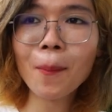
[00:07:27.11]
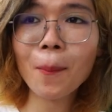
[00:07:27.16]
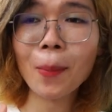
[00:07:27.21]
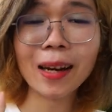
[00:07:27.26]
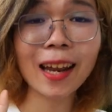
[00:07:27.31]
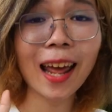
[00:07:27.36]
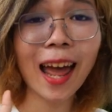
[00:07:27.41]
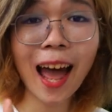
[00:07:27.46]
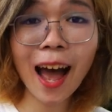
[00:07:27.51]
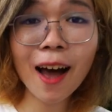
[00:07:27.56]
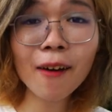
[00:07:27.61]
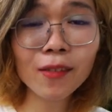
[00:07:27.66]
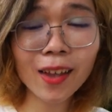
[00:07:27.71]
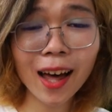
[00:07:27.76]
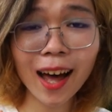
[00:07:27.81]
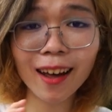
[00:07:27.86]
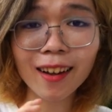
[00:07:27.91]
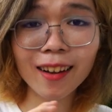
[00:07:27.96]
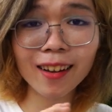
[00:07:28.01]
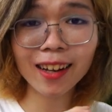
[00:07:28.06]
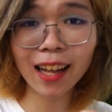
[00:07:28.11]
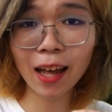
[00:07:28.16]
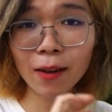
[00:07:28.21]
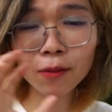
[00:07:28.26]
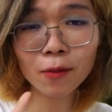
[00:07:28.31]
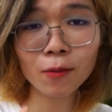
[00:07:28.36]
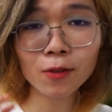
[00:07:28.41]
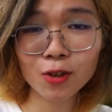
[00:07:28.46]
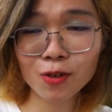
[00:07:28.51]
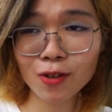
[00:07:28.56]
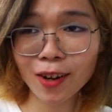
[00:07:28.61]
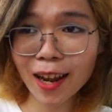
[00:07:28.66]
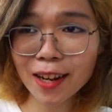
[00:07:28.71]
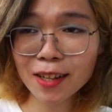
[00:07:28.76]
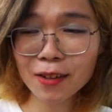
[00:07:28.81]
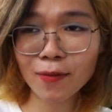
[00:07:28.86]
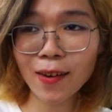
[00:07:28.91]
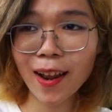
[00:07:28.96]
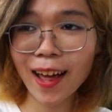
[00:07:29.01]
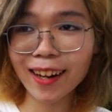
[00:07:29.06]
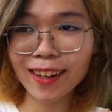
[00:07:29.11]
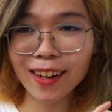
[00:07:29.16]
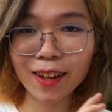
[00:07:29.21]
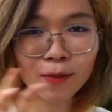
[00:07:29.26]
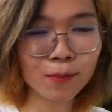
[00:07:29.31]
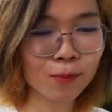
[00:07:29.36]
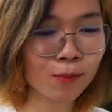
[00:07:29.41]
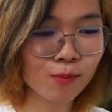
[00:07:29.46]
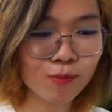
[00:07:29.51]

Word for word: but they have that they have the trans flag like